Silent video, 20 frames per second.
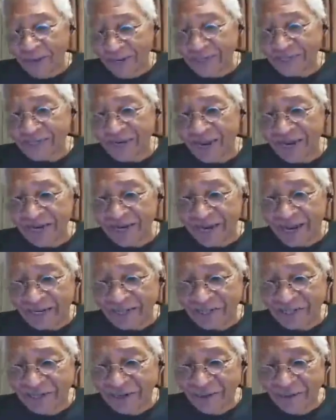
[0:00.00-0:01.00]
Please stay in
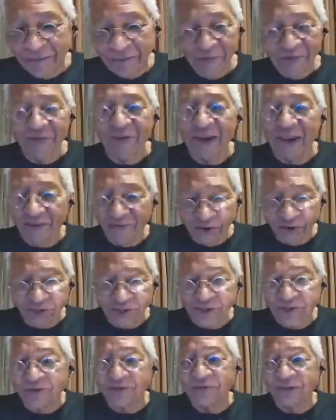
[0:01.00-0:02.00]
touch. We have
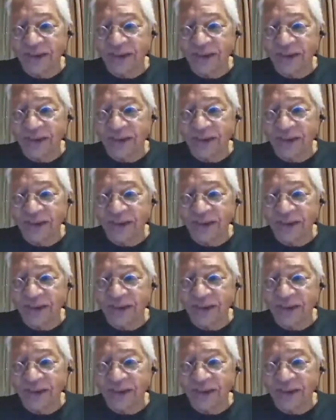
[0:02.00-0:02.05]
lots